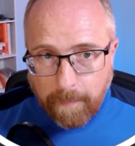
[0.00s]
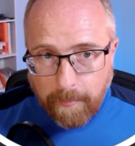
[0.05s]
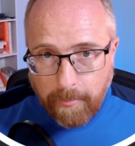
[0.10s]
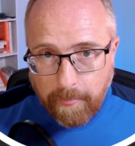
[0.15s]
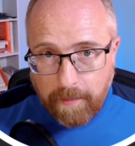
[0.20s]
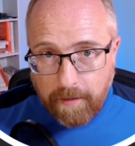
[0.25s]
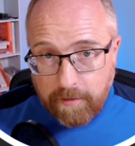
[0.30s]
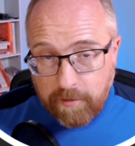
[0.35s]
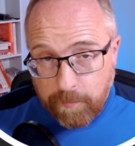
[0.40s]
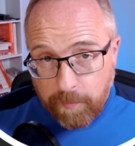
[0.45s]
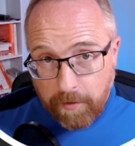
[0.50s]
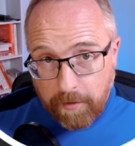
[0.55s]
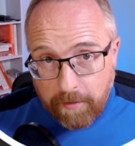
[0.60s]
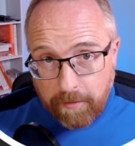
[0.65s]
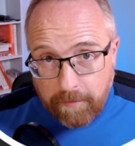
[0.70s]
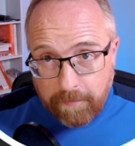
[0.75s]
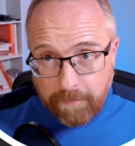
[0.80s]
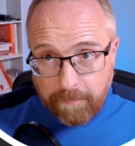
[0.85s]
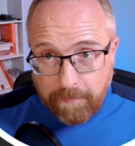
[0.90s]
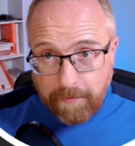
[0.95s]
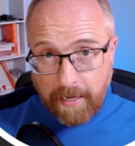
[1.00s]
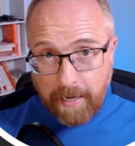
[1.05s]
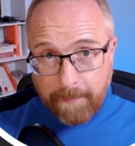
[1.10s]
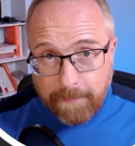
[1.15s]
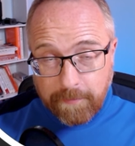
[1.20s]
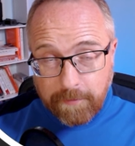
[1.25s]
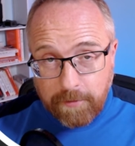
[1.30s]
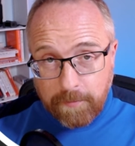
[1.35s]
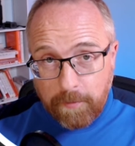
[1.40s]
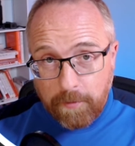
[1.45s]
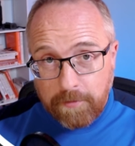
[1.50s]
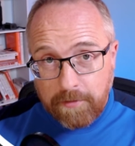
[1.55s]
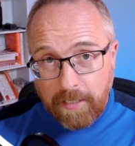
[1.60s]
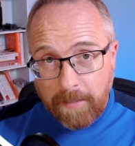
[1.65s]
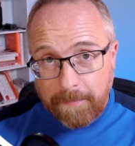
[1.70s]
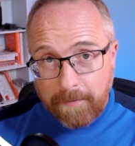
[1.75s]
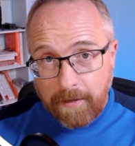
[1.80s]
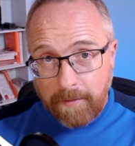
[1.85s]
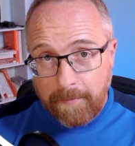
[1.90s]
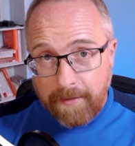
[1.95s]
As part of AppSumo's
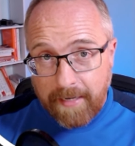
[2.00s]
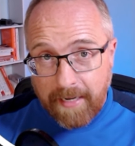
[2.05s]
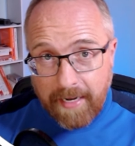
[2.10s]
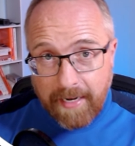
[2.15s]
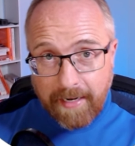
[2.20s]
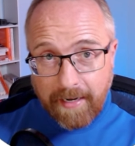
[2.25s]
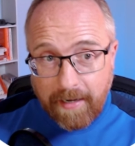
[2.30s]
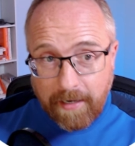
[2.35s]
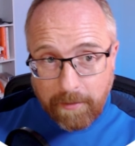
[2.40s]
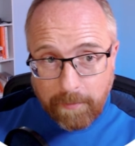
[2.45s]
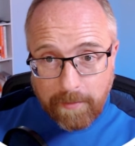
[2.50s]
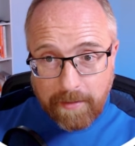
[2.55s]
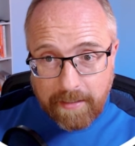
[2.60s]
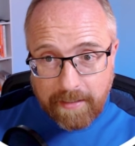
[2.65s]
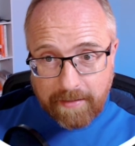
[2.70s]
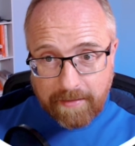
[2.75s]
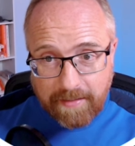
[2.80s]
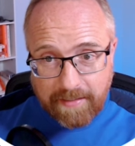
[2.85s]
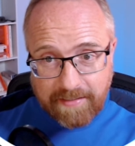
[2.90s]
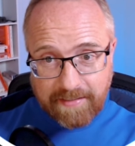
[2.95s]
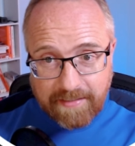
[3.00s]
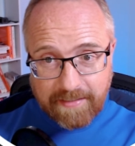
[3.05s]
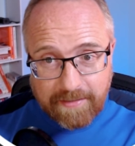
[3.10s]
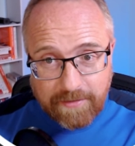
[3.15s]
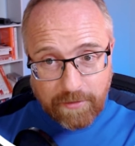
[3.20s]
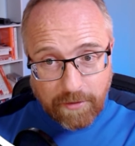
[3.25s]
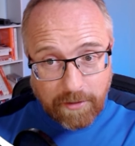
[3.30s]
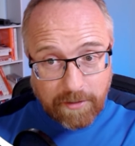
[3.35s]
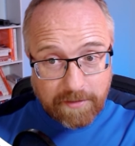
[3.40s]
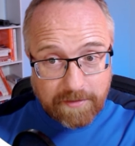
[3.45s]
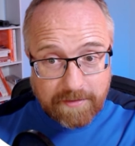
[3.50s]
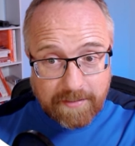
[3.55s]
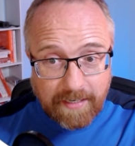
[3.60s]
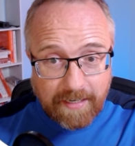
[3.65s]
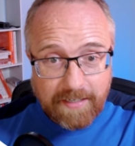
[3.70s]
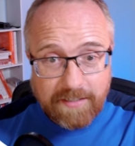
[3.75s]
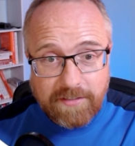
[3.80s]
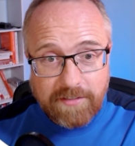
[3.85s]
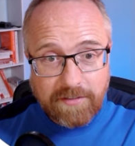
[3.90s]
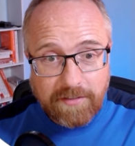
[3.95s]
upcoming AI week, this is
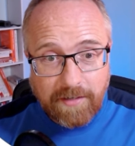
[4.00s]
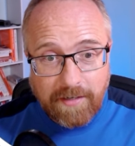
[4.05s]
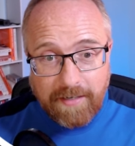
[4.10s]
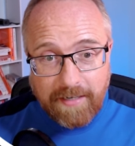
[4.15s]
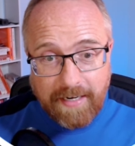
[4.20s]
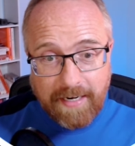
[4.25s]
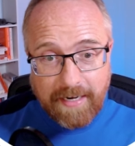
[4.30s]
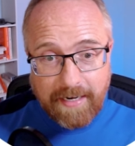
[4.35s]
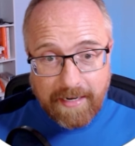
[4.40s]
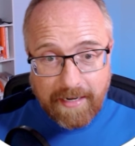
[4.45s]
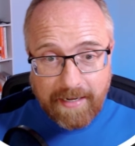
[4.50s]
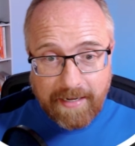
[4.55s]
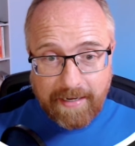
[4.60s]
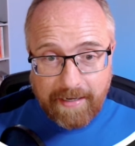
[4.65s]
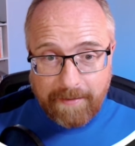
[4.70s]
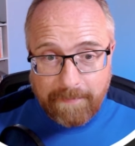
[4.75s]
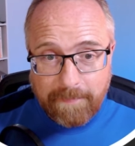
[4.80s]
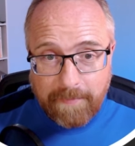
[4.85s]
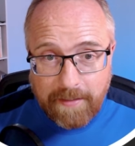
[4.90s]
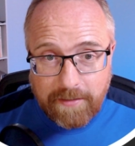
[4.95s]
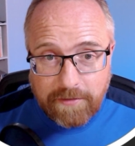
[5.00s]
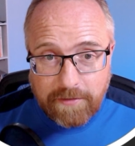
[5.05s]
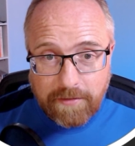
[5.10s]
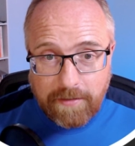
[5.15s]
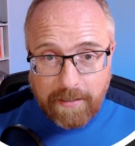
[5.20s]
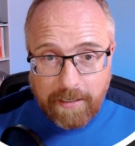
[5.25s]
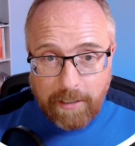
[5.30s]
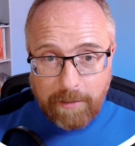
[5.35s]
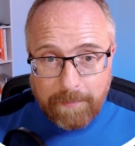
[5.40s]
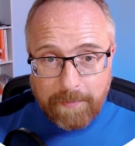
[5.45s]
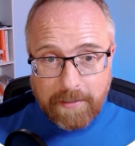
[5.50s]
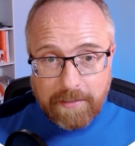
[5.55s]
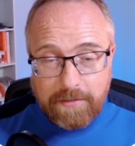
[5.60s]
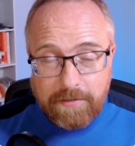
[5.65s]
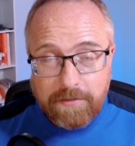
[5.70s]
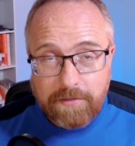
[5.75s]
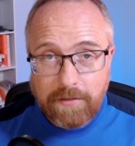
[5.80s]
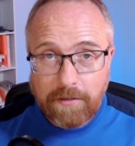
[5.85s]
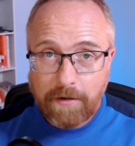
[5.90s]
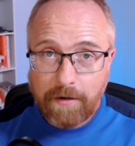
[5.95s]
AltText.ai. That's going to help
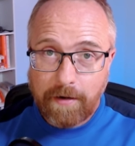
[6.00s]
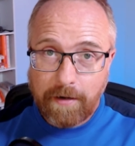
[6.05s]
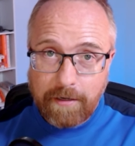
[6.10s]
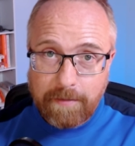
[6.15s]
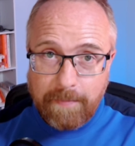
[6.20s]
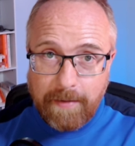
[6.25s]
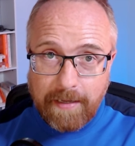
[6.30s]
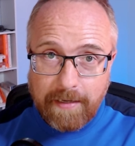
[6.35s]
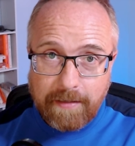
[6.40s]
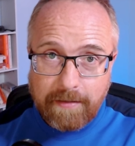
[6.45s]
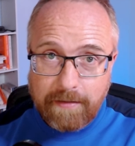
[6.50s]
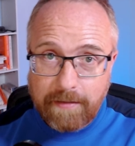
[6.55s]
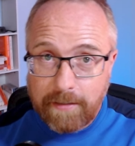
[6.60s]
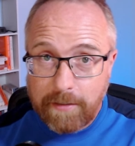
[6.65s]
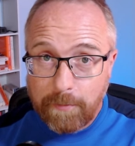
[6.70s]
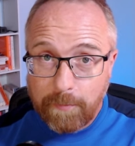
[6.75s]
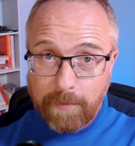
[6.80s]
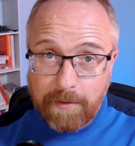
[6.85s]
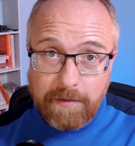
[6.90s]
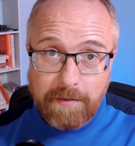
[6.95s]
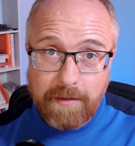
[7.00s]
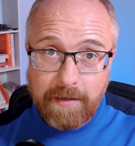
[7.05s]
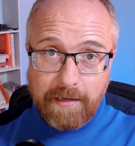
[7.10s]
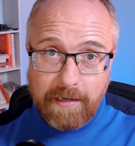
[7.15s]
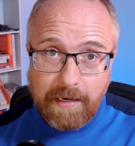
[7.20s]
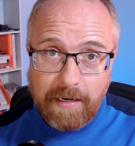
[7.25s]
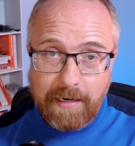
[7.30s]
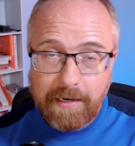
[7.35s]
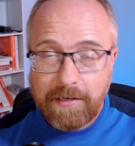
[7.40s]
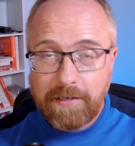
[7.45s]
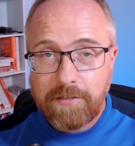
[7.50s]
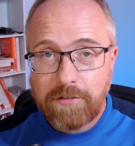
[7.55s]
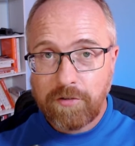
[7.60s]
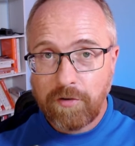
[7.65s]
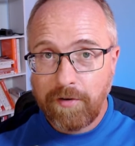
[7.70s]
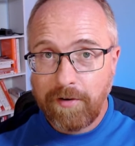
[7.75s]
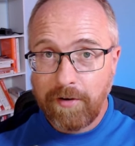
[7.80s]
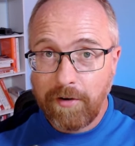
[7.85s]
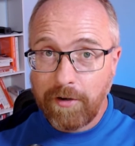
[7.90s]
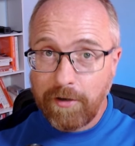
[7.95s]
us automatically, with AI,
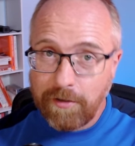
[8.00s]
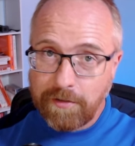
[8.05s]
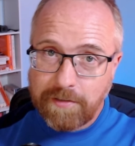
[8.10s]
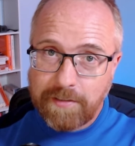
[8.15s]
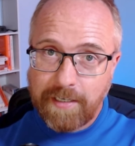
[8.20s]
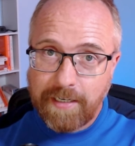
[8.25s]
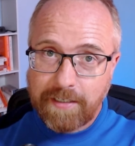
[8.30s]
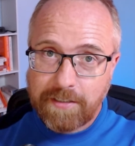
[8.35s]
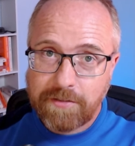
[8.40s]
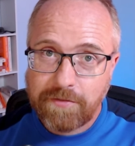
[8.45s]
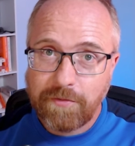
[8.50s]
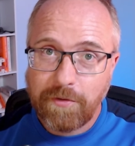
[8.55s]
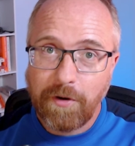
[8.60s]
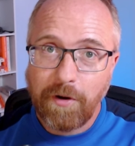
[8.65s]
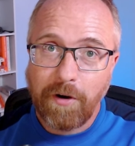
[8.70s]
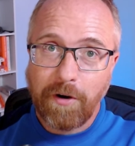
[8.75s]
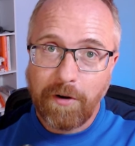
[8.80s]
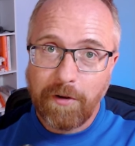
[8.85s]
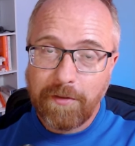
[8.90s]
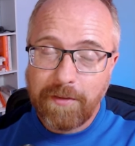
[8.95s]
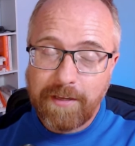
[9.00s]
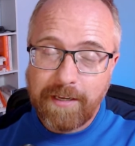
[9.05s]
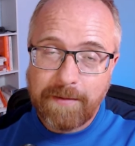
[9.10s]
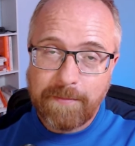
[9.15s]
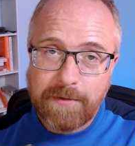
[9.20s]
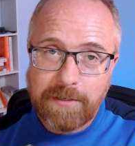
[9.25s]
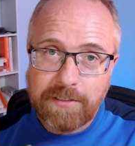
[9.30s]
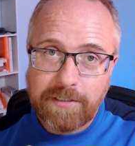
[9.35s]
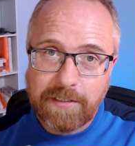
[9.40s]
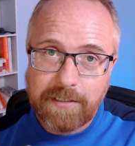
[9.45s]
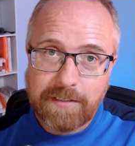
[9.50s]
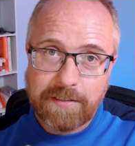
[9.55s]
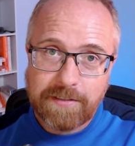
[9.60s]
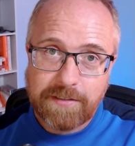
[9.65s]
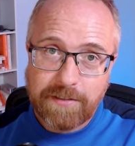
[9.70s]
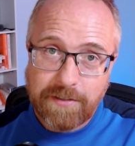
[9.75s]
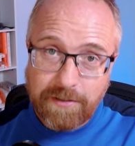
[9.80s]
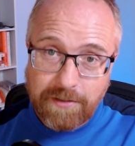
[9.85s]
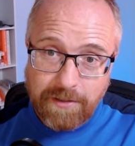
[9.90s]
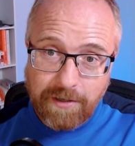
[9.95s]
generate alt text for all the
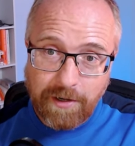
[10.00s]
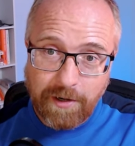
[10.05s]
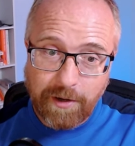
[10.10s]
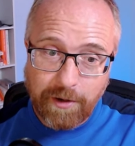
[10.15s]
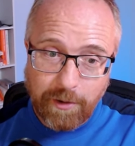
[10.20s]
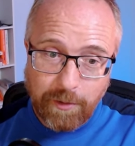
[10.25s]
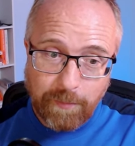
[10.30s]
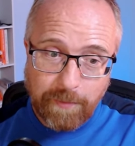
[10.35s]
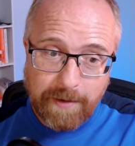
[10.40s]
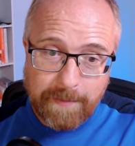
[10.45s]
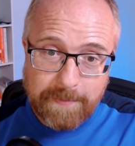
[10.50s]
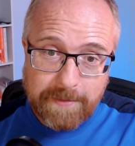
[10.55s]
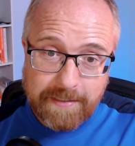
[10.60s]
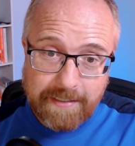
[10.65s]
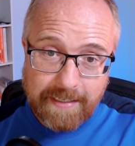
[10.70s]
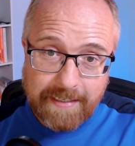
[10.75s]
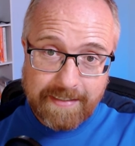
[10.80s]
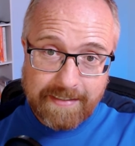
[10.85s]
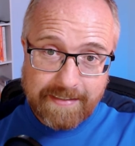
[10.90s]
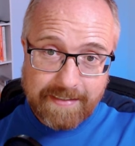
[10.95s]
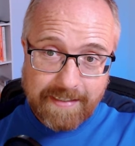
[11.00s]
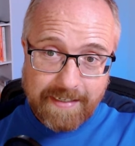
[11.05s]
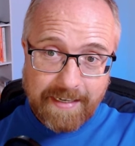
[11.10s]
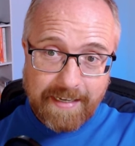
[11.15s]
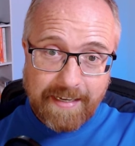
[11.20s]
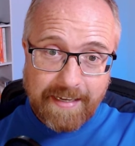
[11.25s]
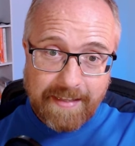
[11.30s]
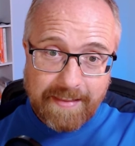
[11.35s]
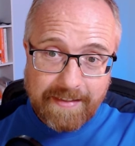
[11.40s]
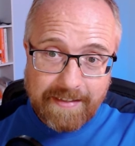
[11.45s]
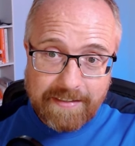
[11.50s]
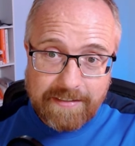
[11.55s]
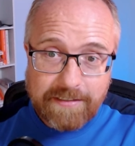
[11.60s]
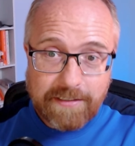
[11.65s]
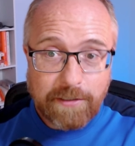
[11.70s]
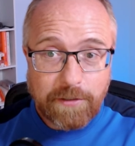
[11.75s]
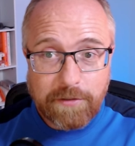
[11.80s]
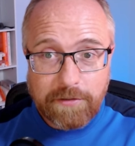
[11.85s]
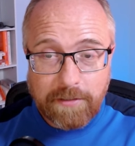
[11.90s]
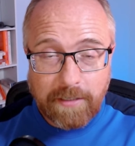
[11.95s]
images on our websites. This
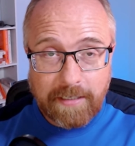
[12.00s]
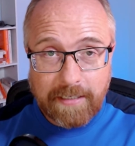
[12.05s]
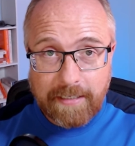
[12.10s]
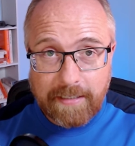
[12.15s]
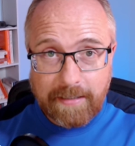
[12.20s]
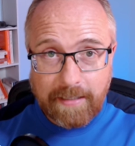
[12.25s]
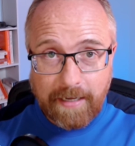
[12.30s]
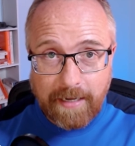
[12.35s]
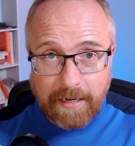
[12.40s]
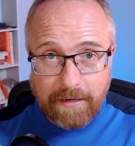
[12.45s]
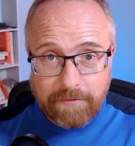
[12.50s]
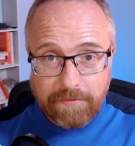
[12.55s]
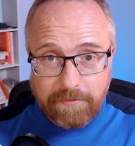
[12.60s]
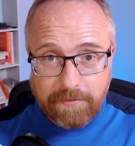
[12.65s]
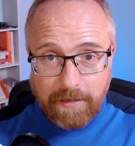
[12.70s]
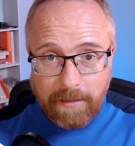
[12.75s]
deal is not yet live.